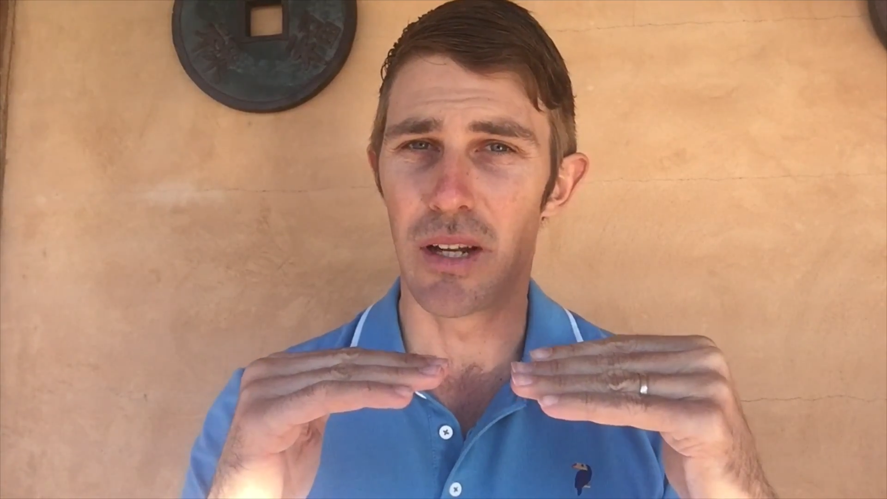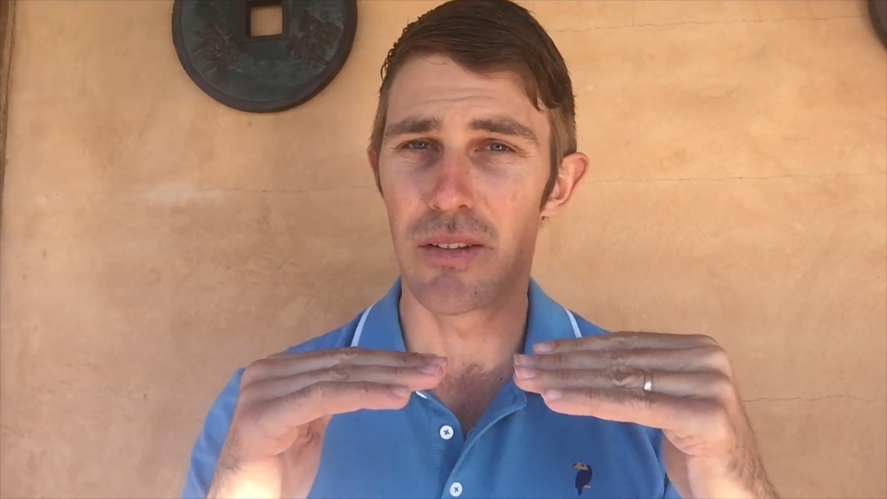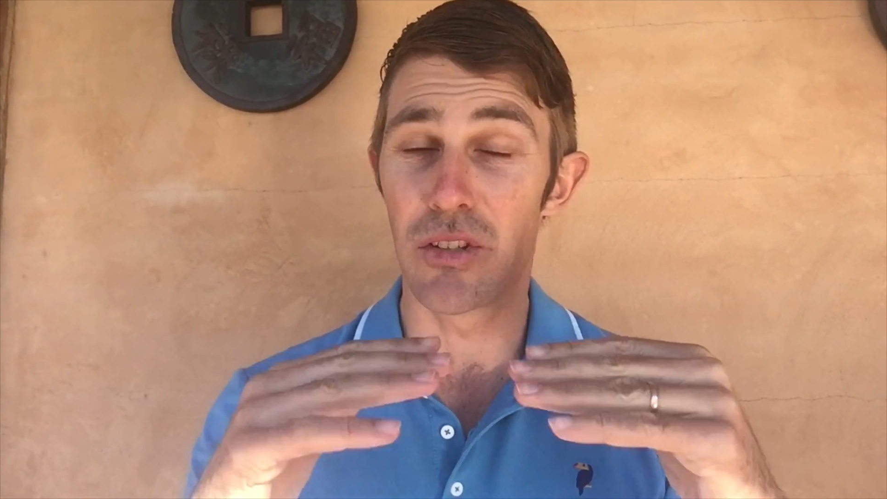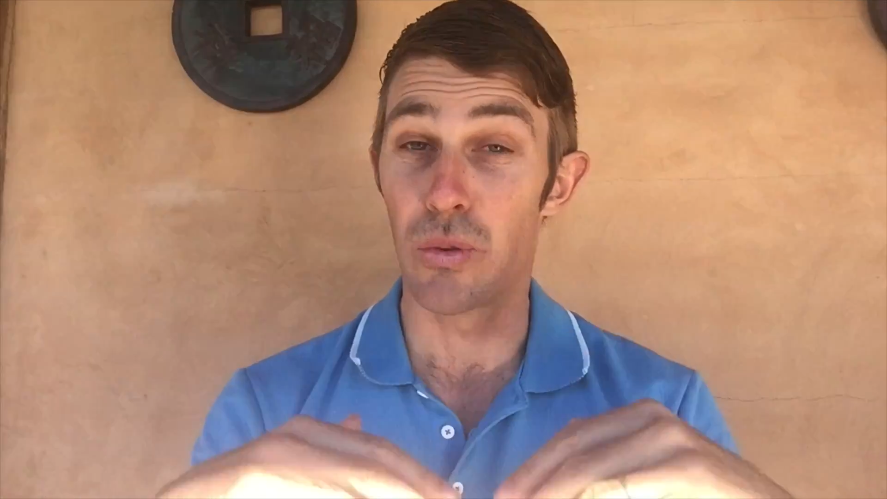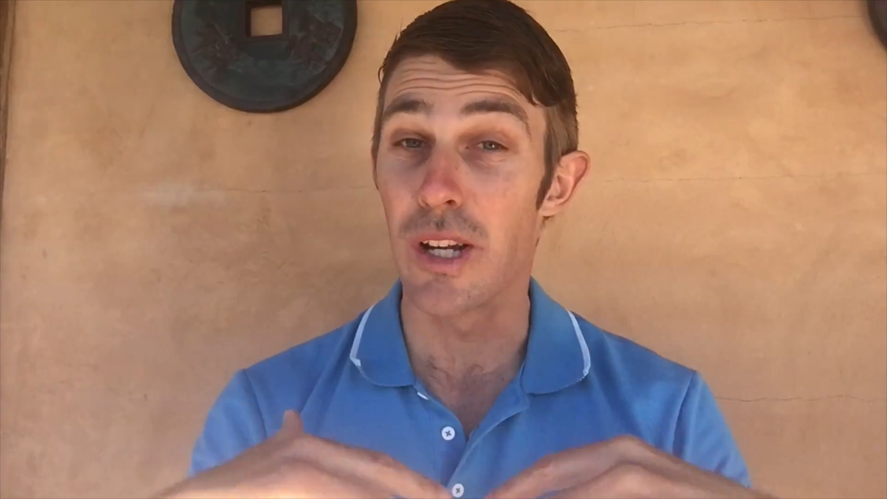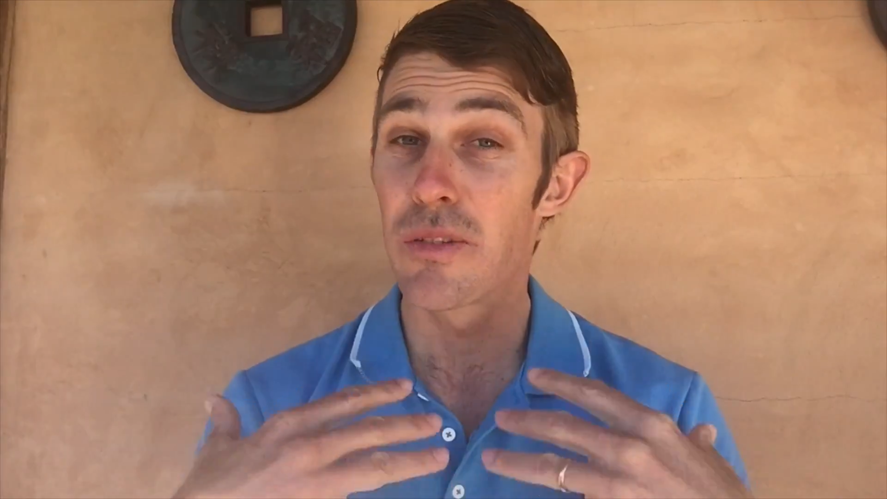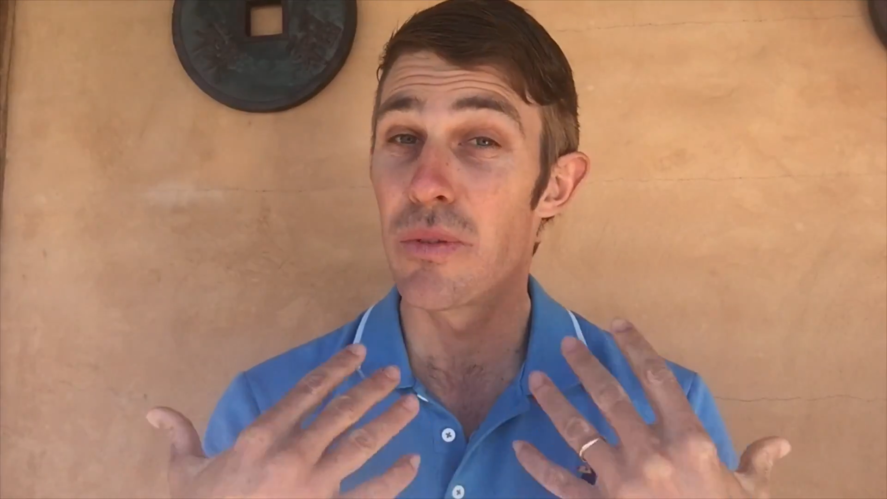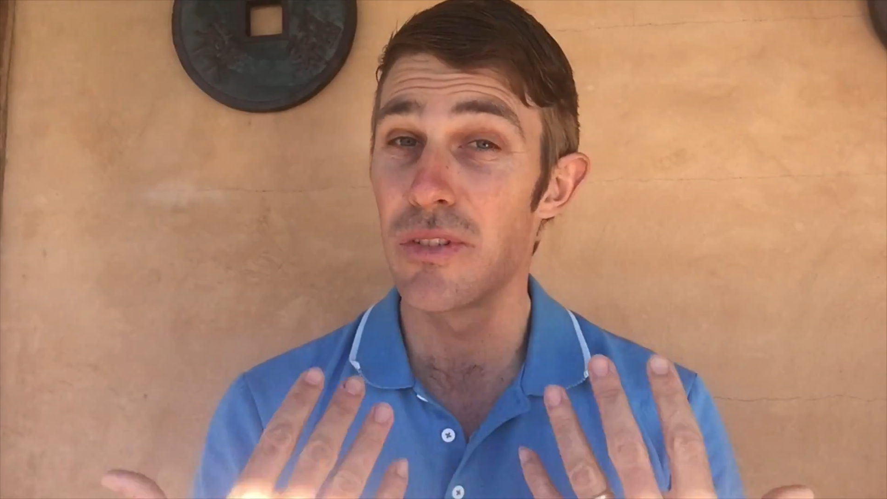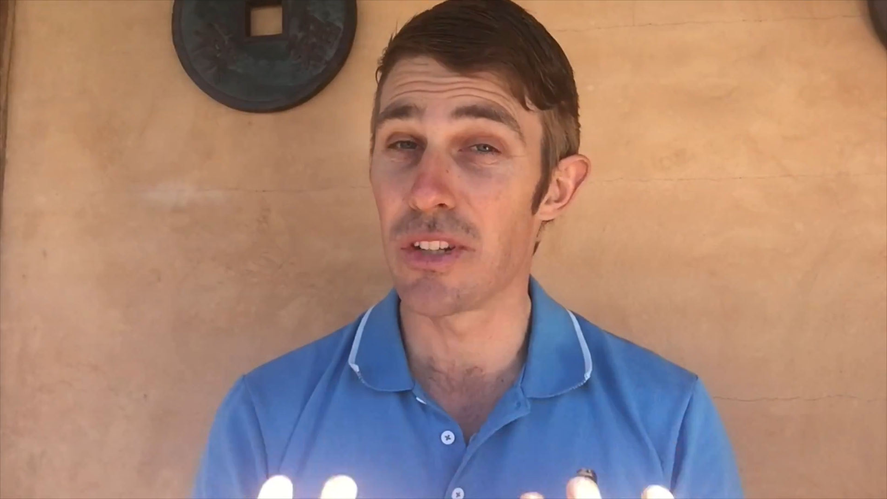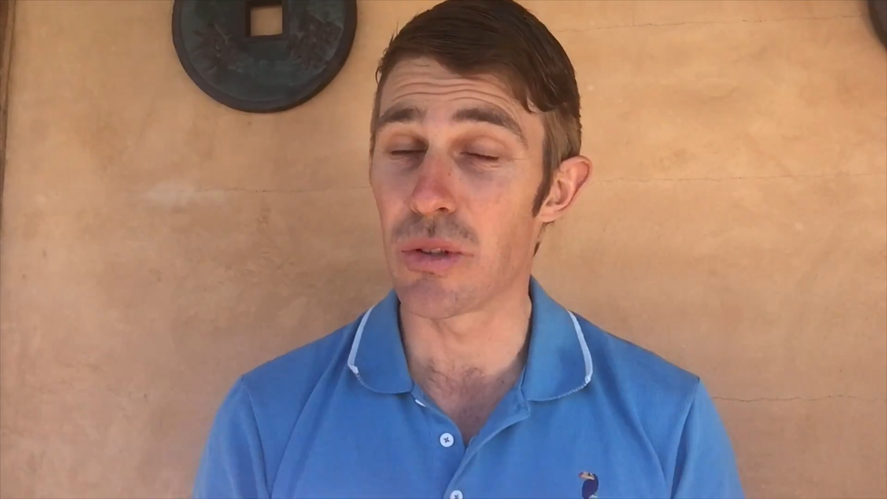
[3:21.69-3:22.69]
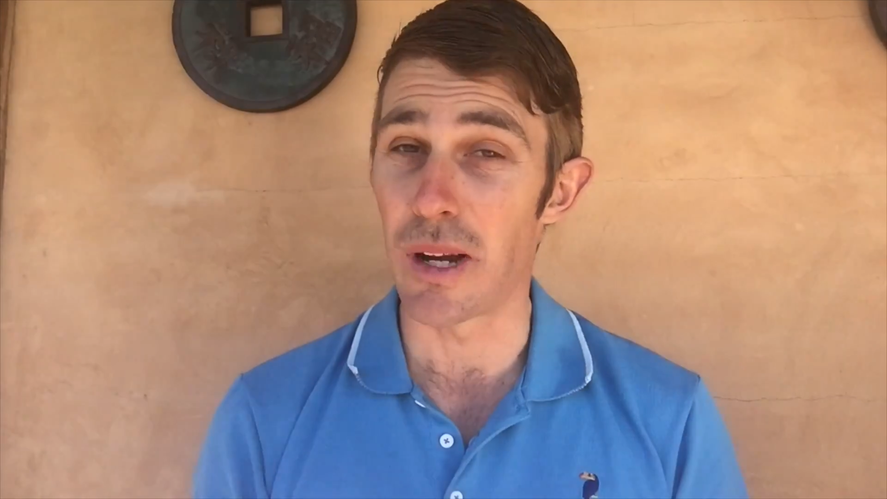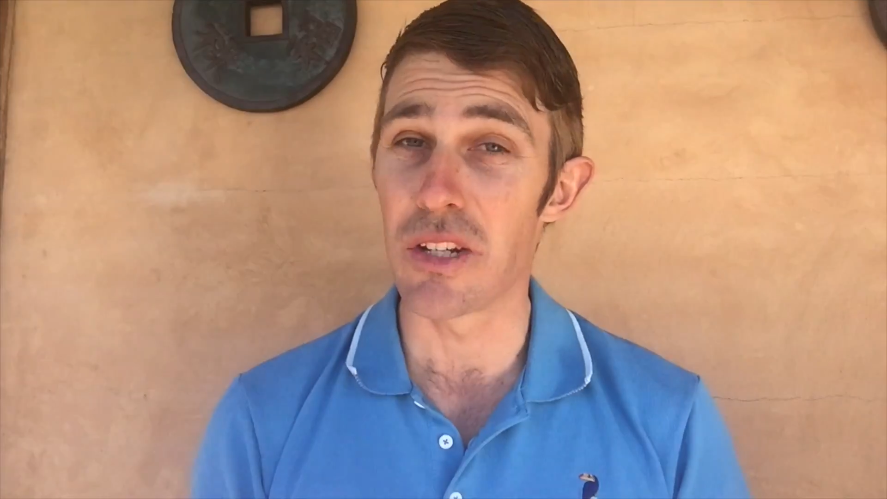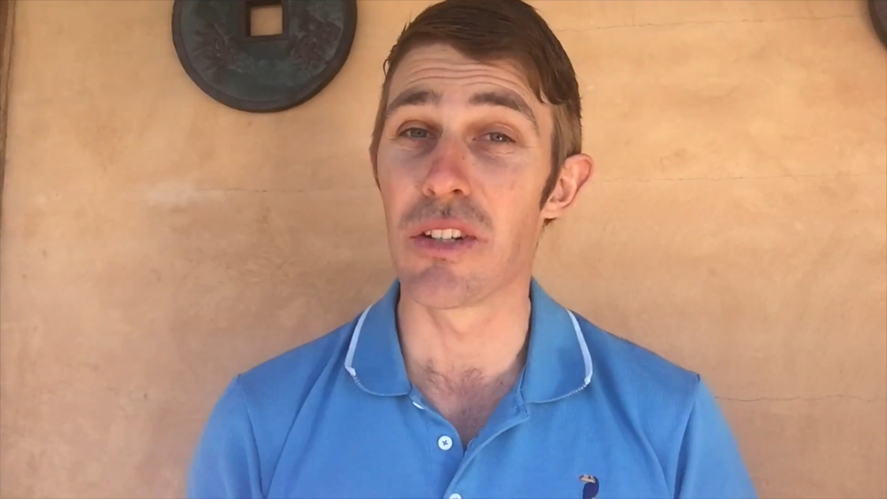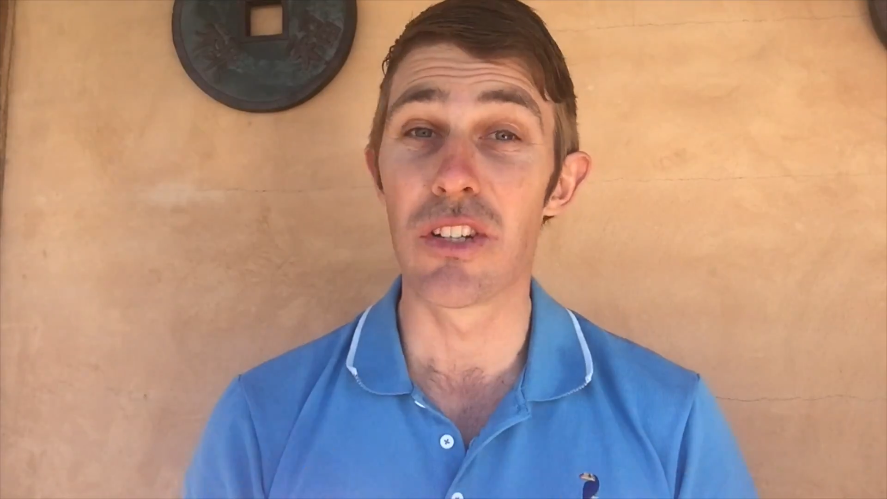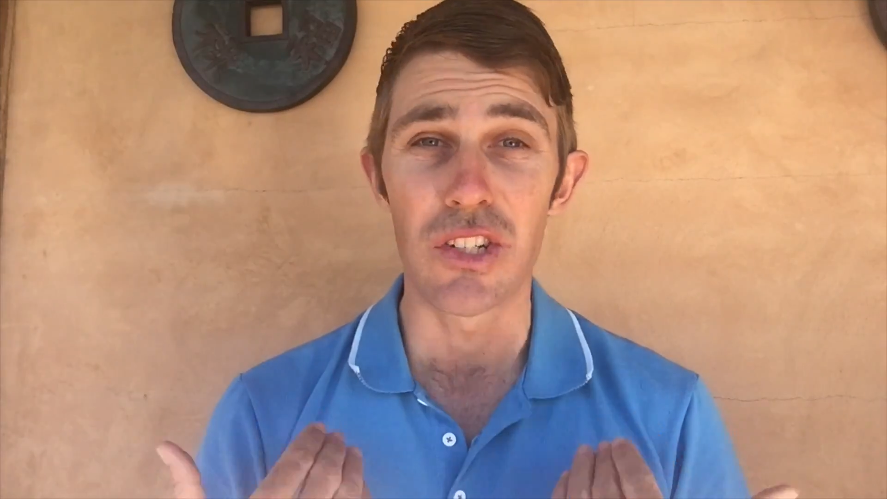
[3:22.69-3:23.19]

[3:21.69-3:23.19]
Stressful situations,